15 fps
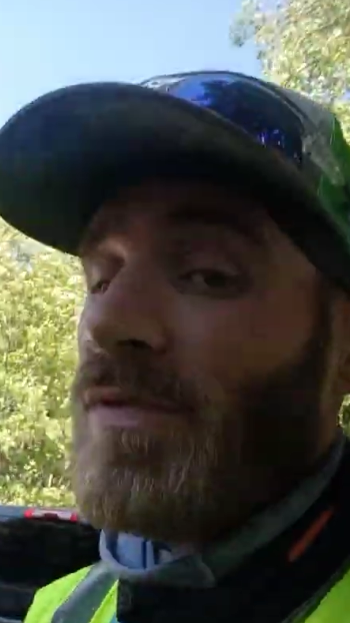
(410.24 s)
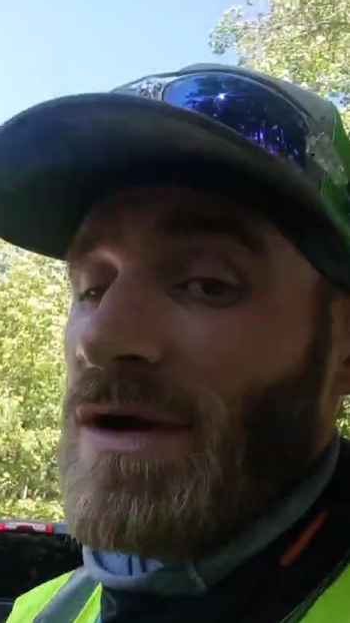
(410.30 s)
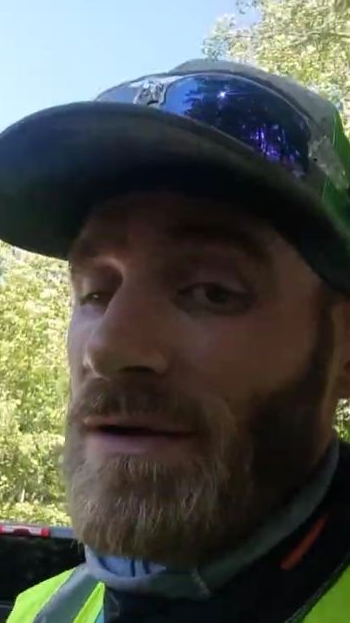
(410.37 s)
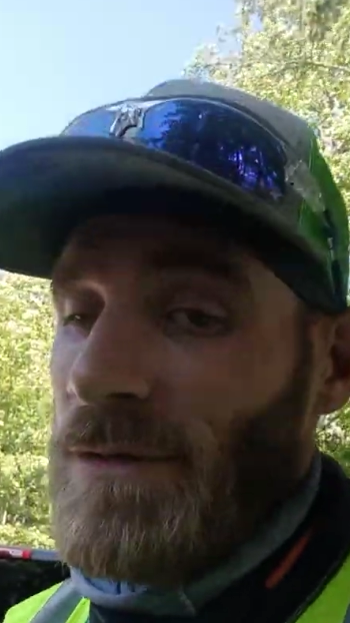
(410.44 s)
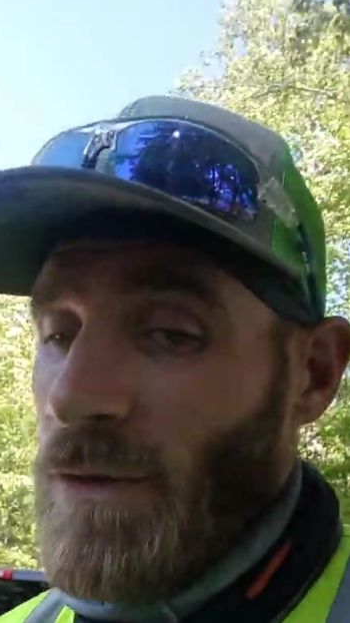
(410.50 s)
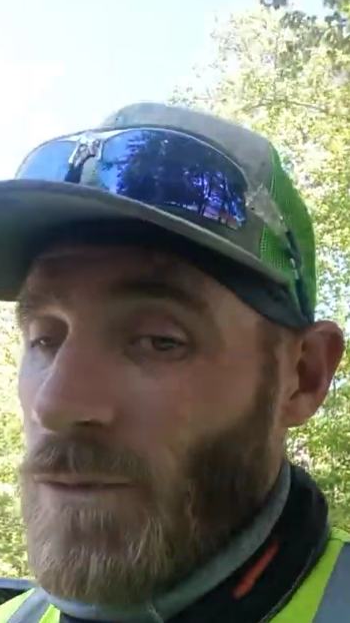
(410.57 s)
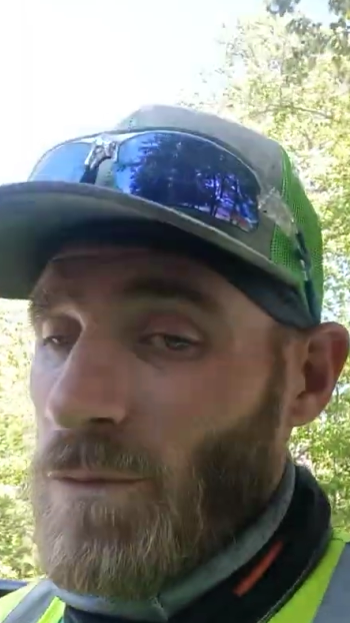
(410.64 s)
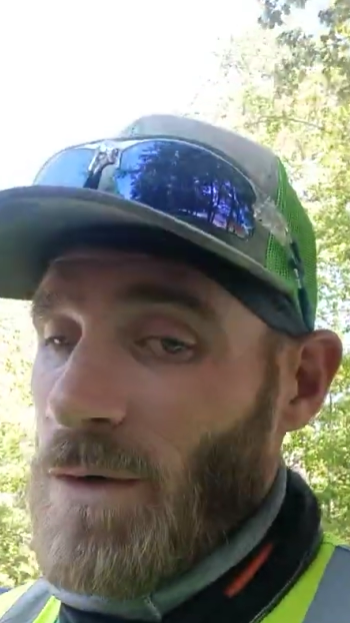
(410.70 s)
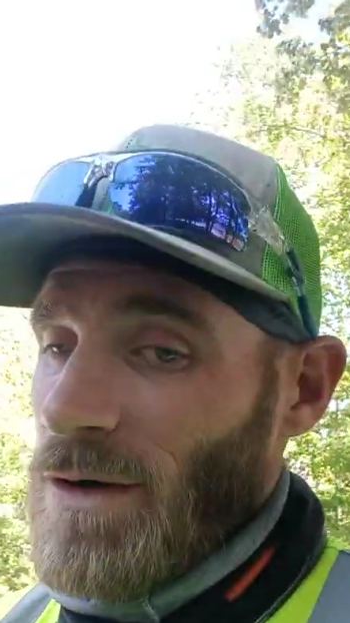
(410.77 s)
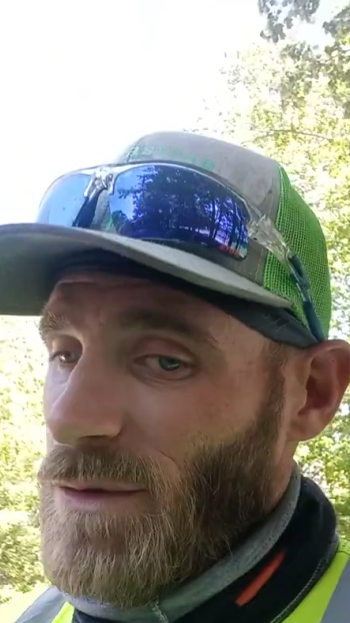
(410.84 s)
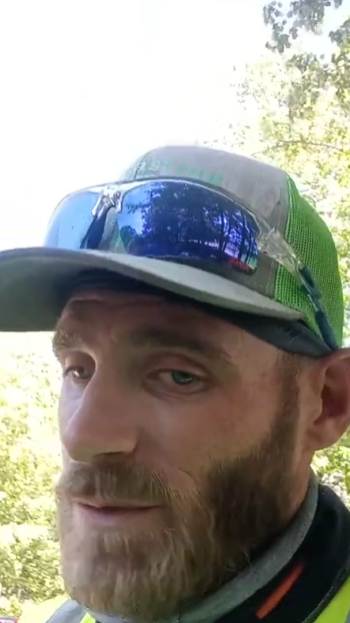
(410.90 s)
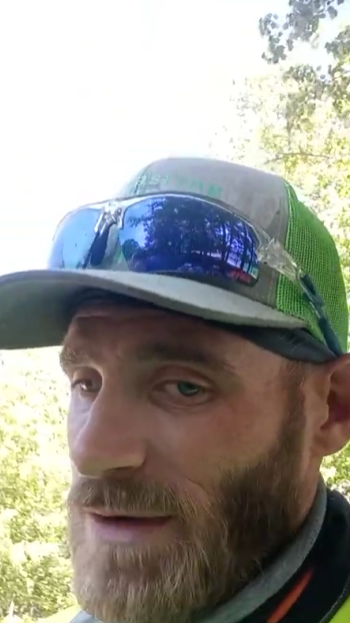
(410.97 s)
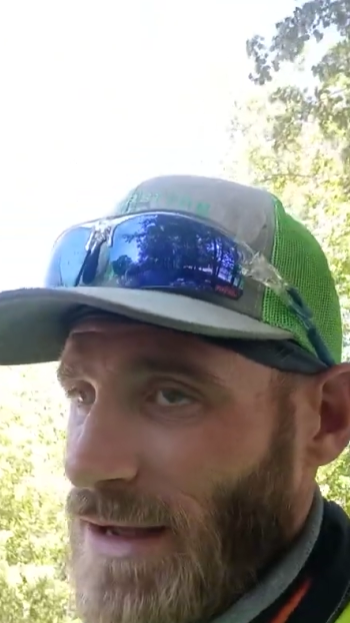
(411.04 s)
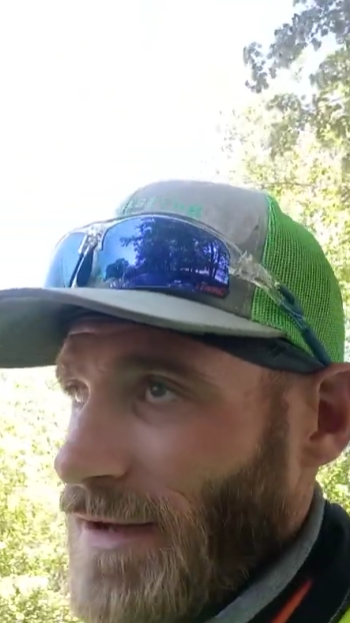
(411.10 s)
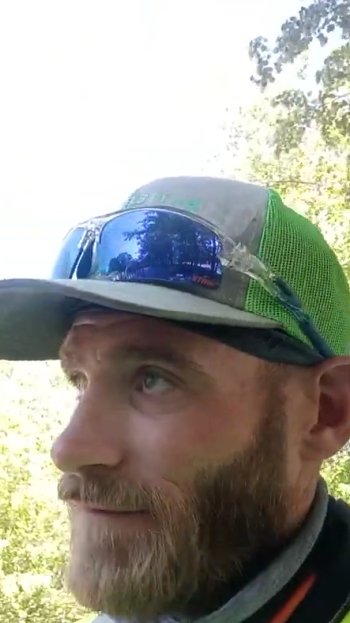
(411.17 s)
pride in our work.
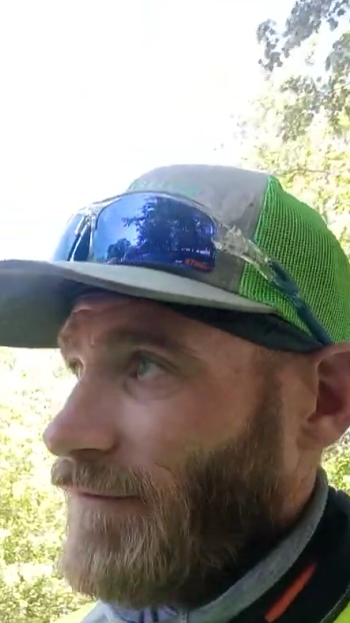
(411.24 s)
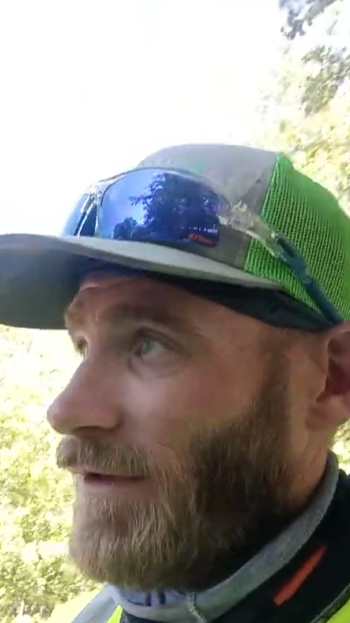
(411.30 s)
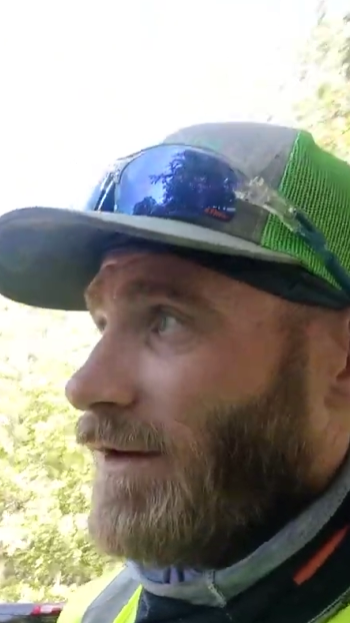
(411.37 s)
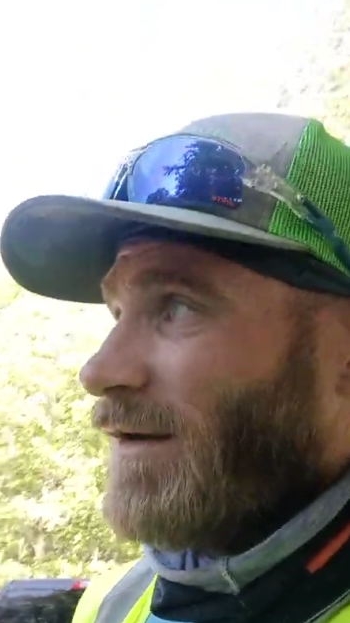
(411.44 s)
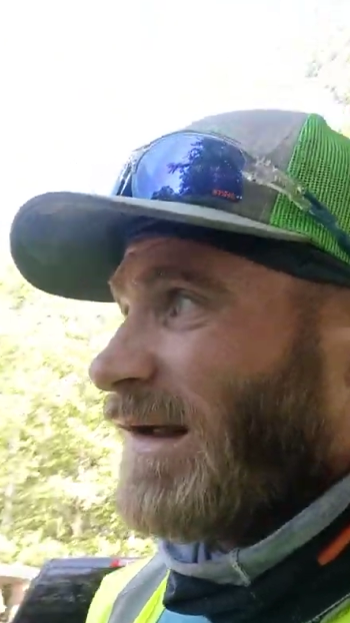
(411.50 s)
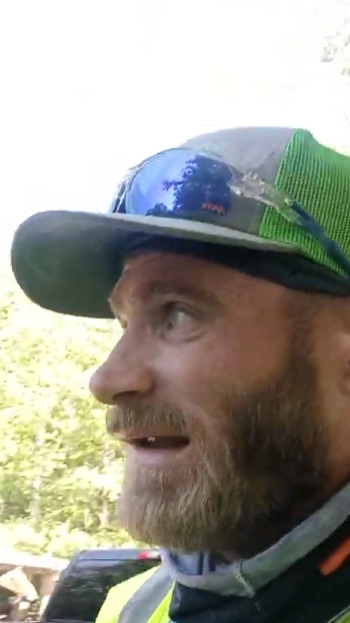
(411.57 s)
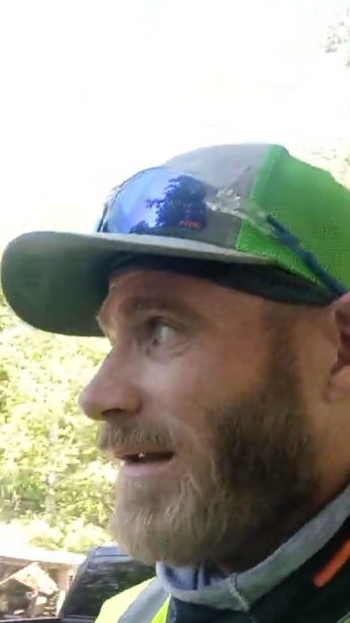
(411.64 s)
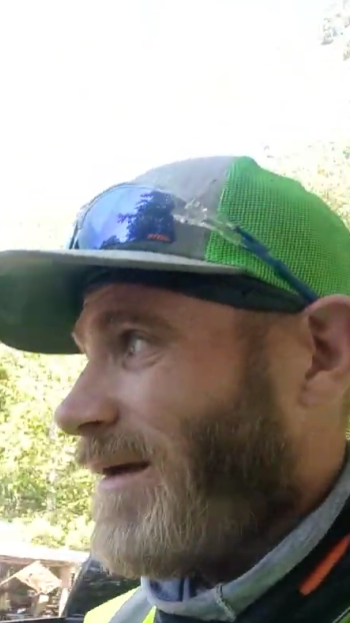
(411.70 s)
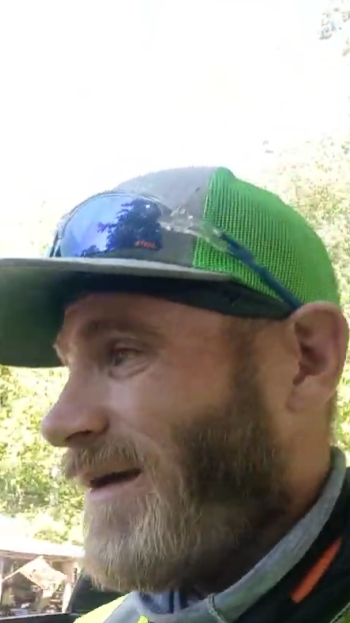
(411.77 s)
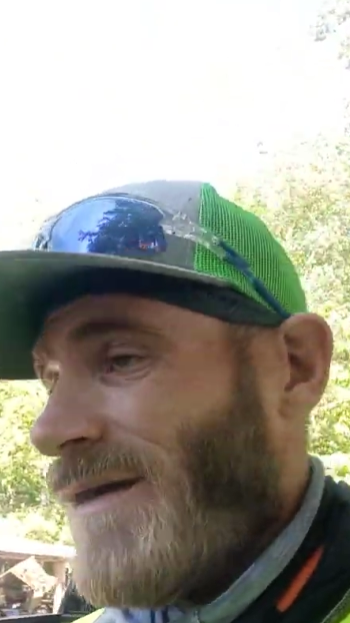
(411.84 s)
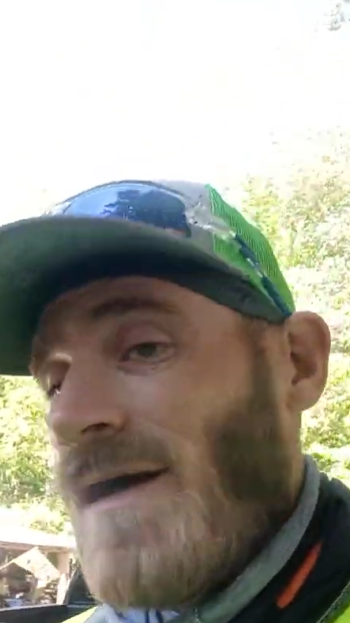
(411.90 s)
We have done